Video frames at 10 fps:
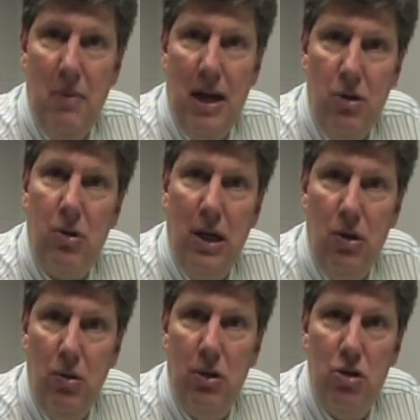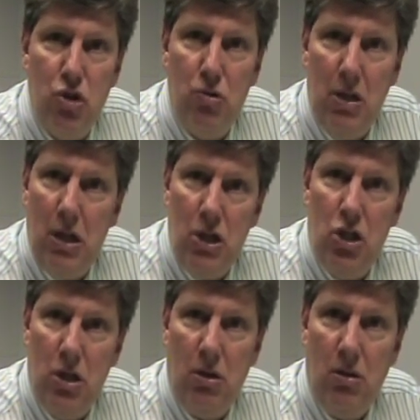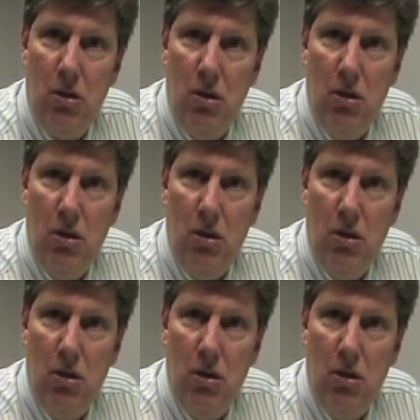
men are killed in the street each year?